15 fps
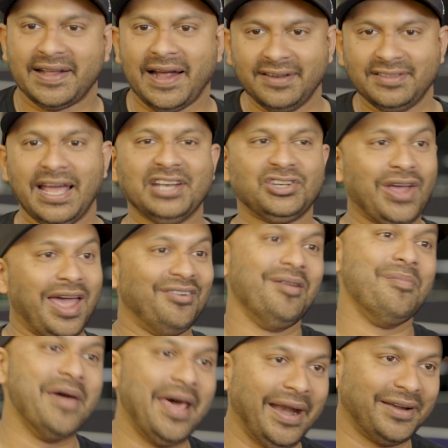And cut that to
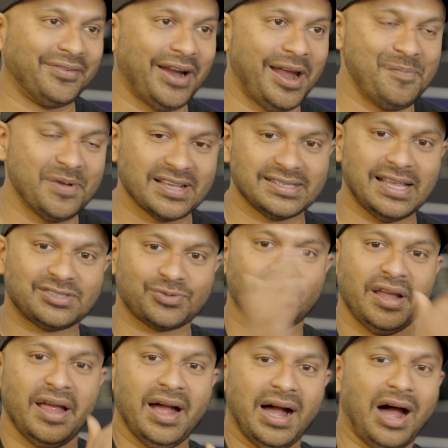every minute, right? Because that's
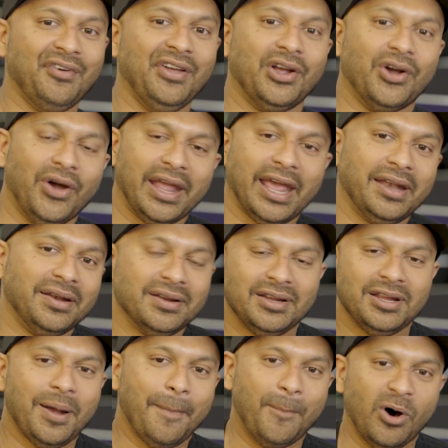how we're going. And
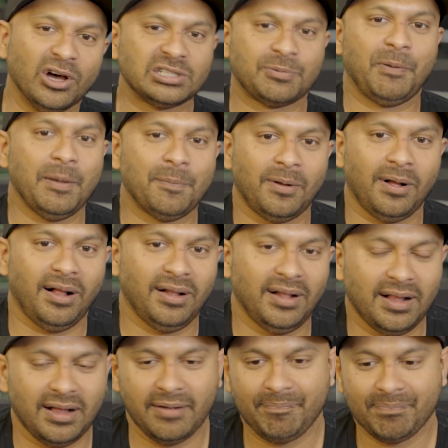most
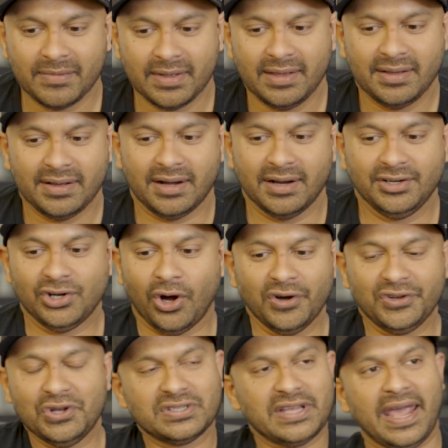people
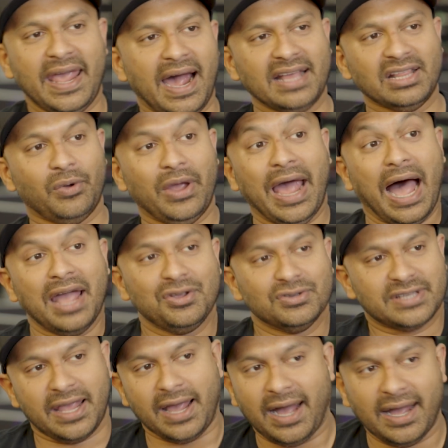don't use AI the way I
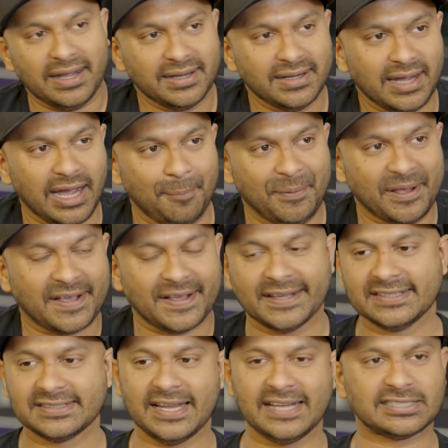use AI. And
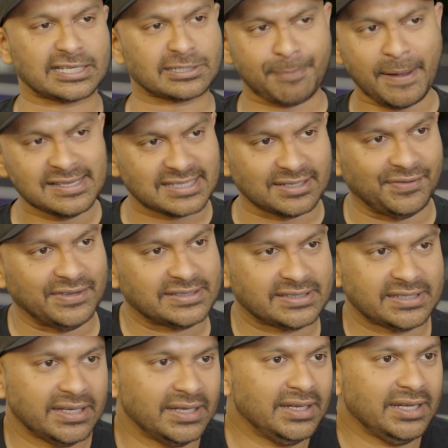because it's expensive,
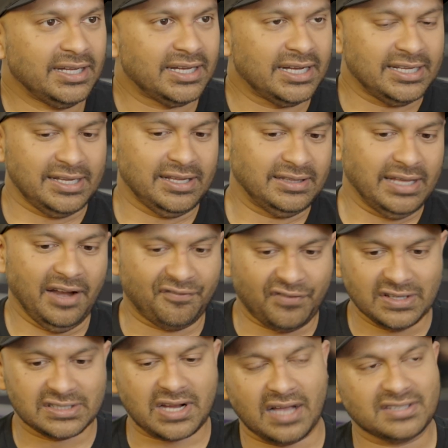it's the
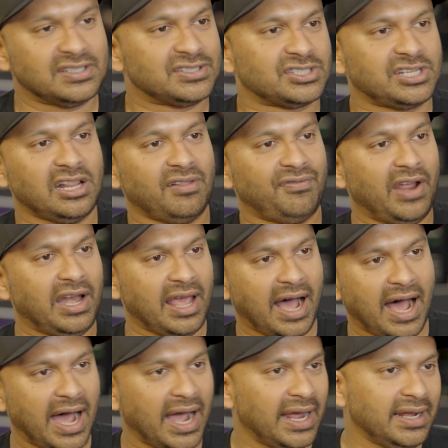inference cost is still very
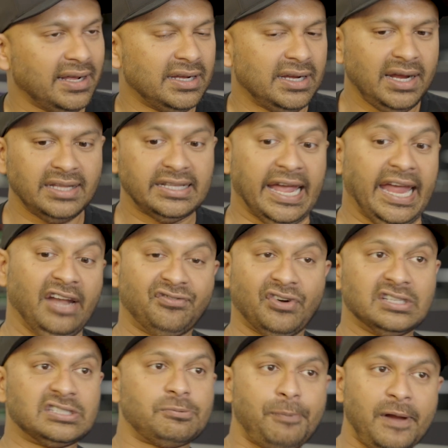high, the
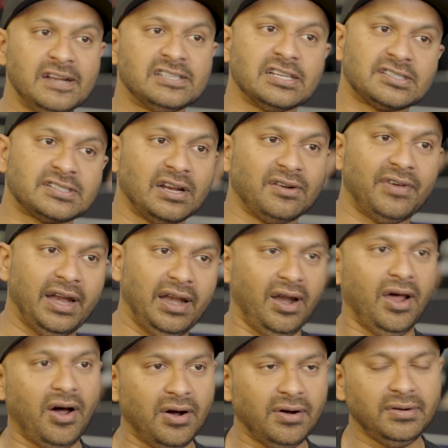inference speeds are still very
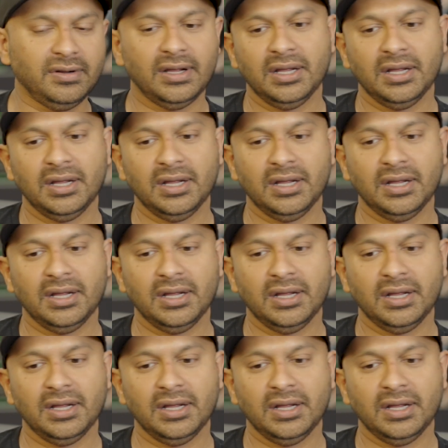low.